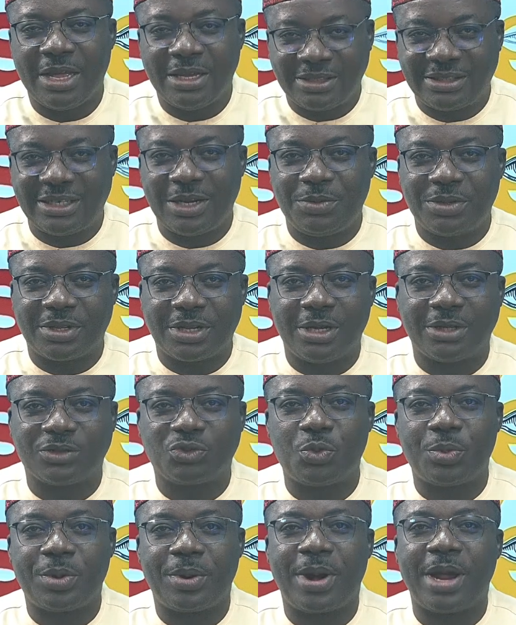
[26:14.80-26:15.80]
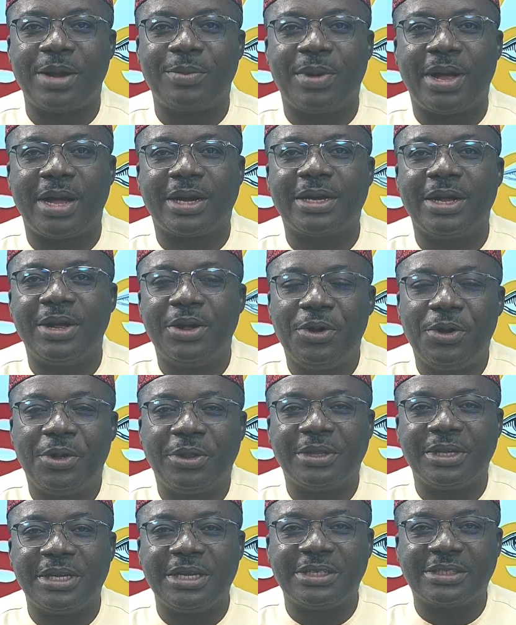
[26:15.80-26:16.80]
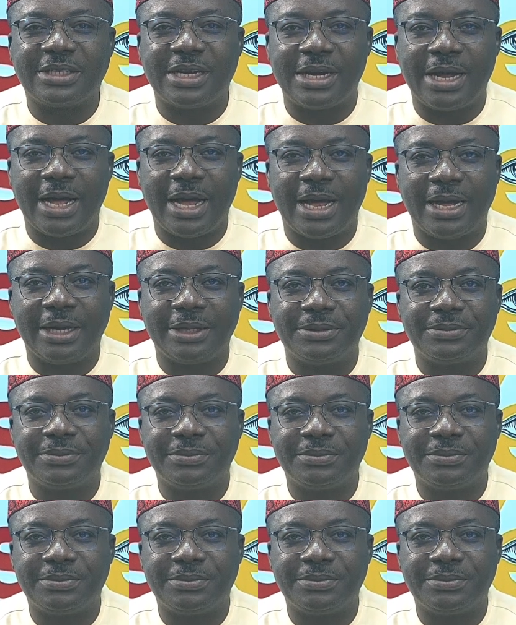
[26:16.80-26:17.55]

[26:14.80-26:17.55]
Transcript: Stay with us. We'll be right back on the Eastern Eye.